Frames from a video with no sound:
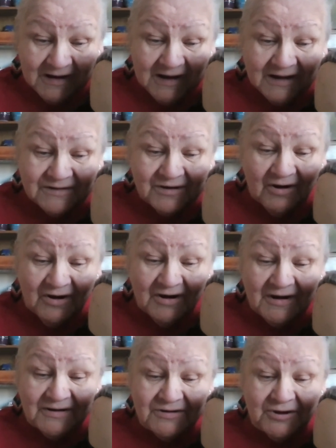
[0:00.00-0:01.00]
It's
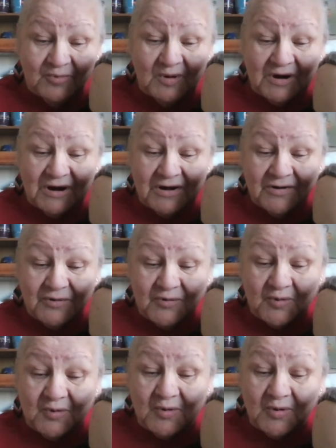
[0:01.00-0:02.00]
hard to work
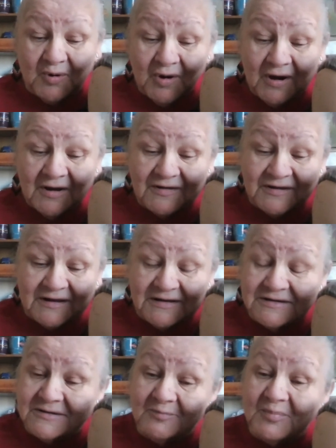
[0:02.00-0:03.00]
through
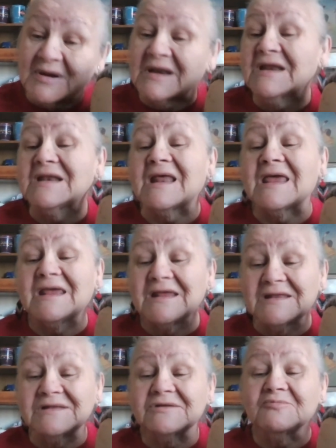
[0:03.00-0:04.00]
this, but it
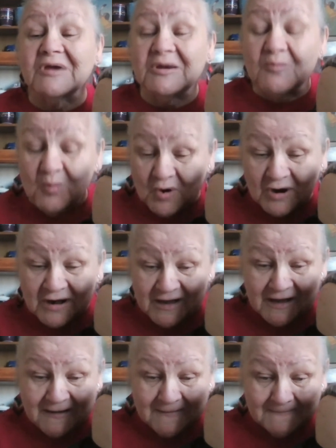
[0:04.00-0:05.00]
is
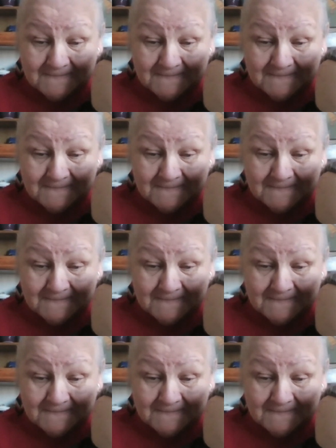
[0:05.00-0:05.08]
rewarding.